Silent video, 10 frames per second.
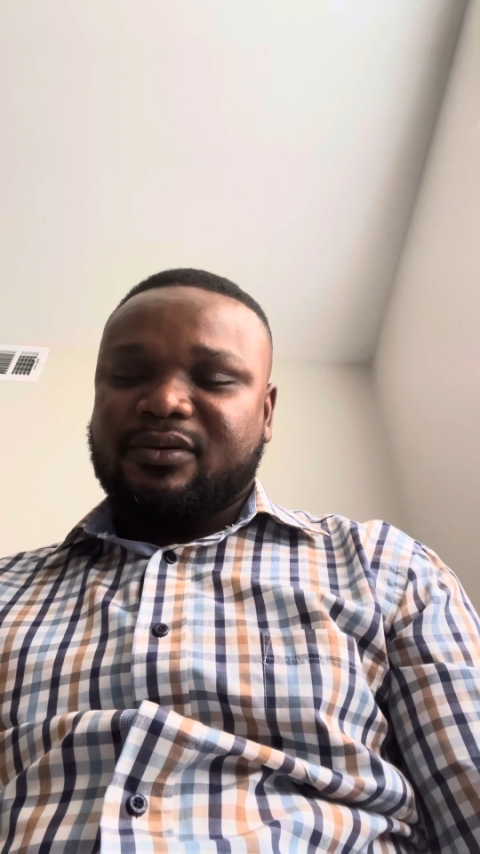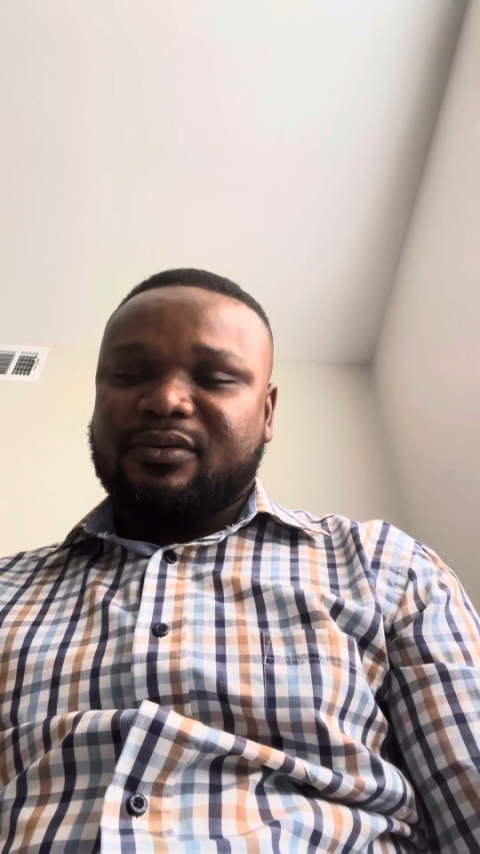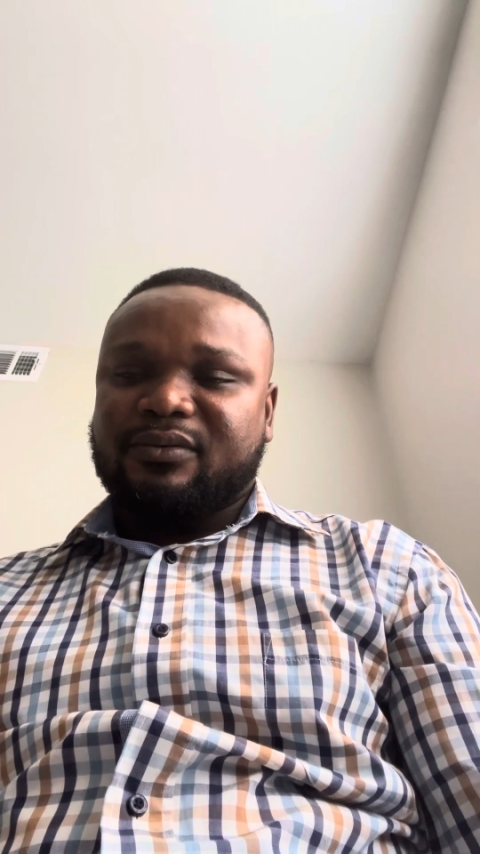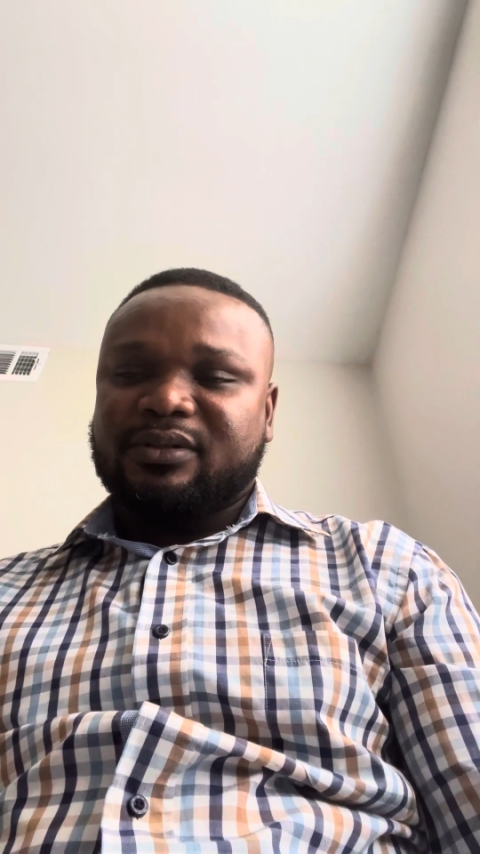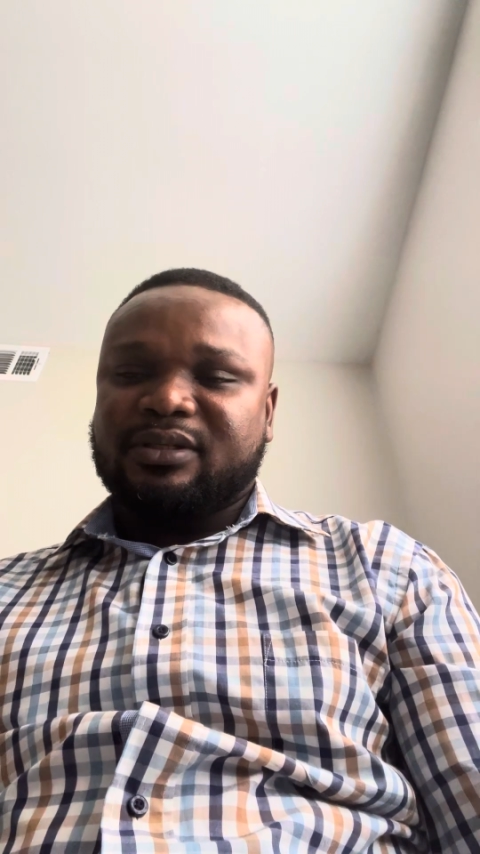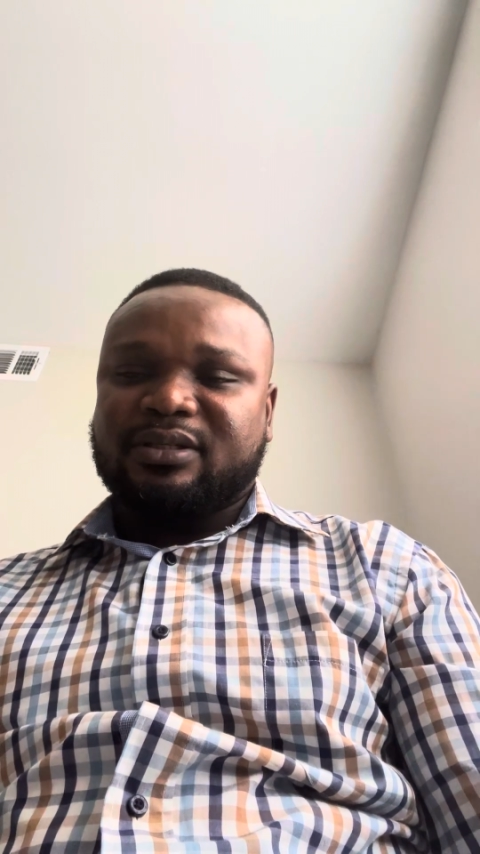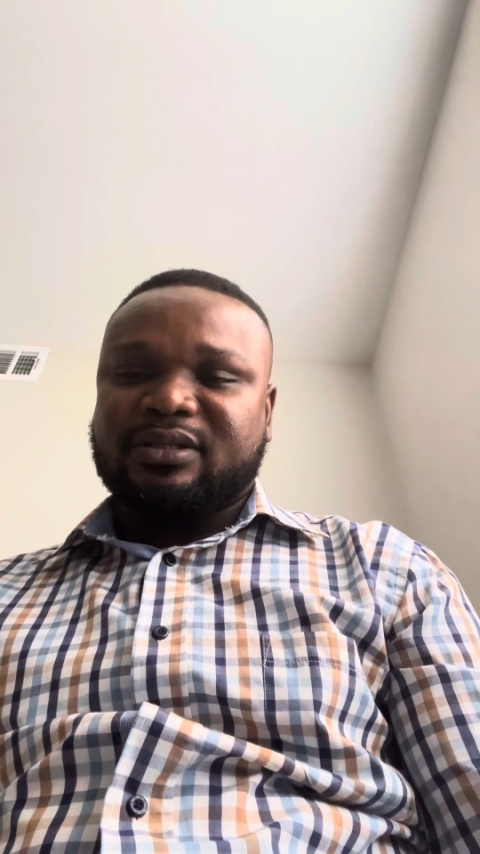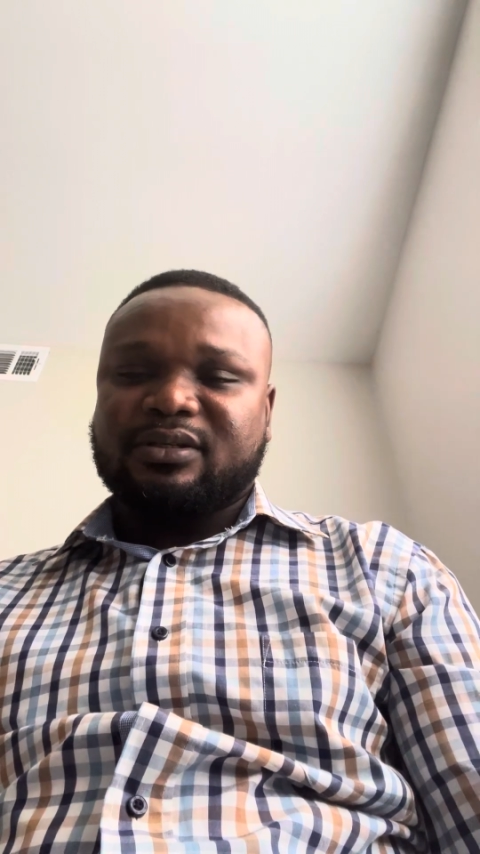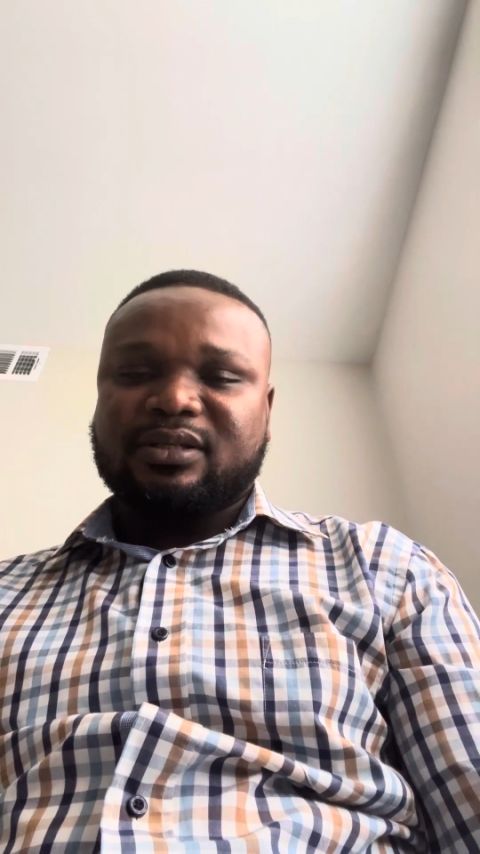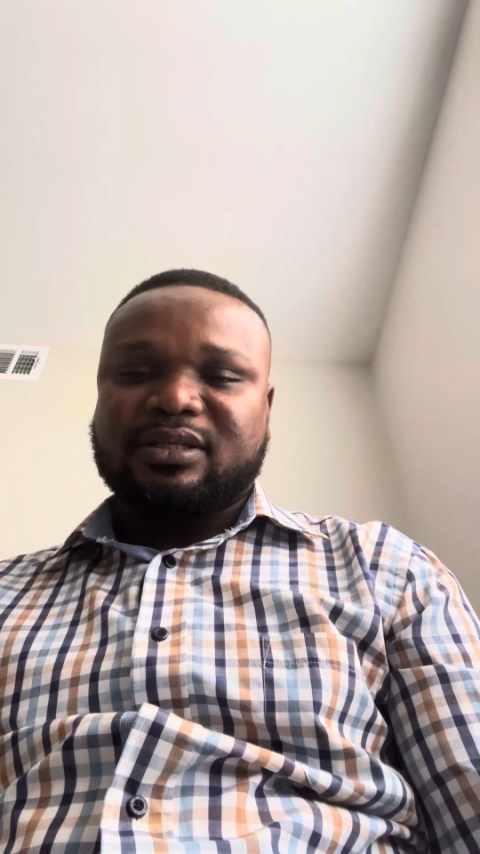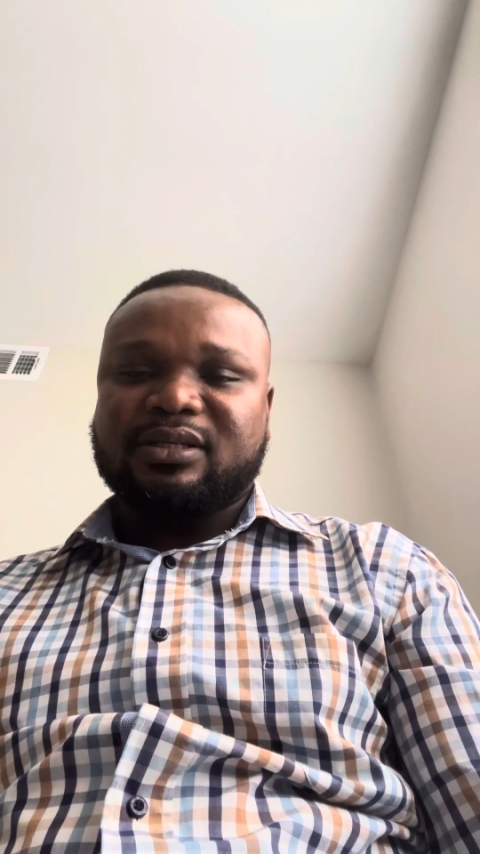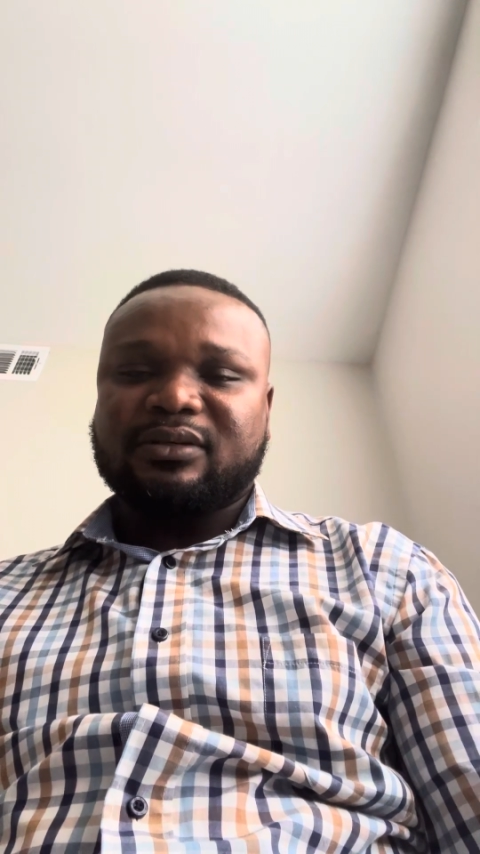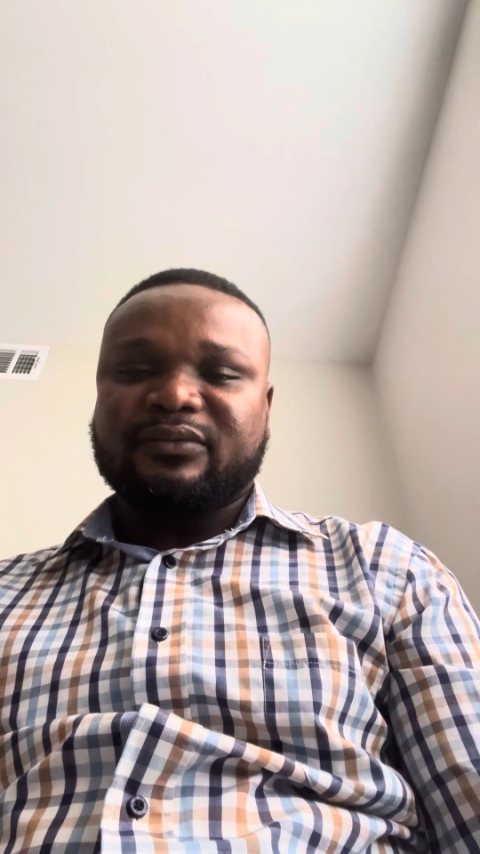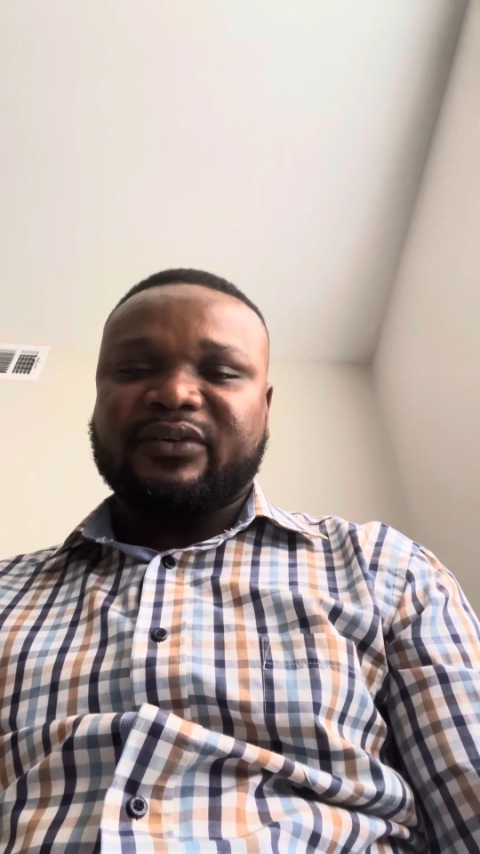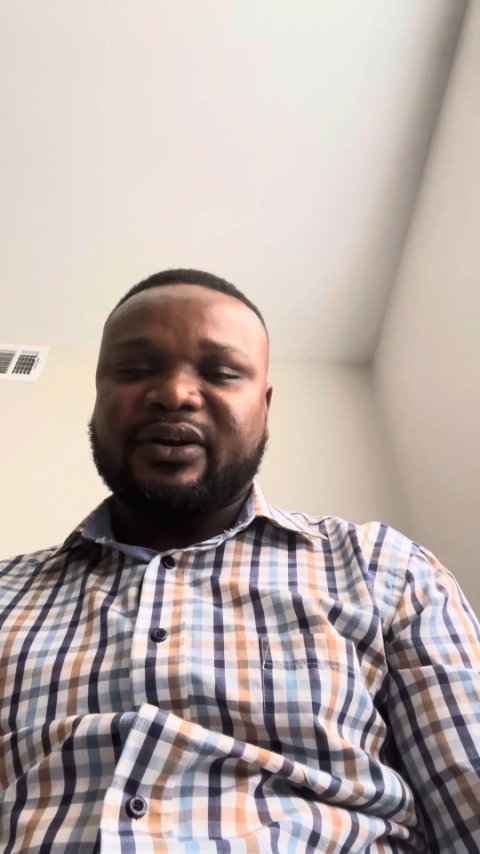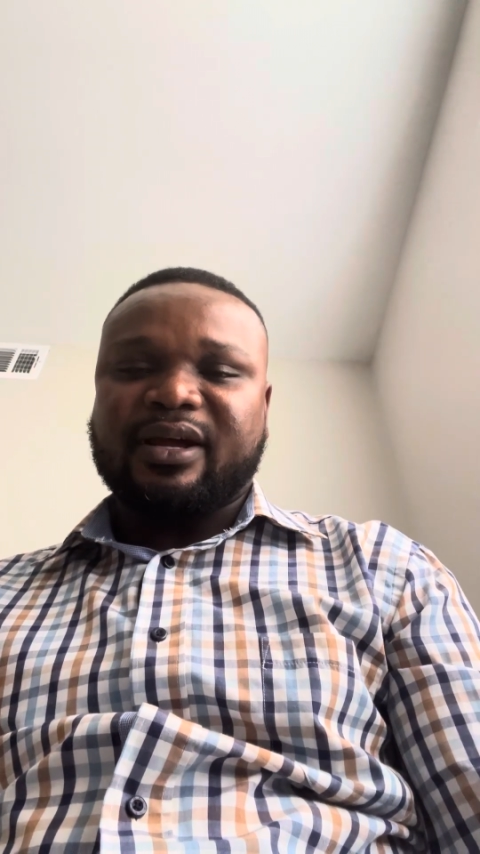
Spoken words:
which is still very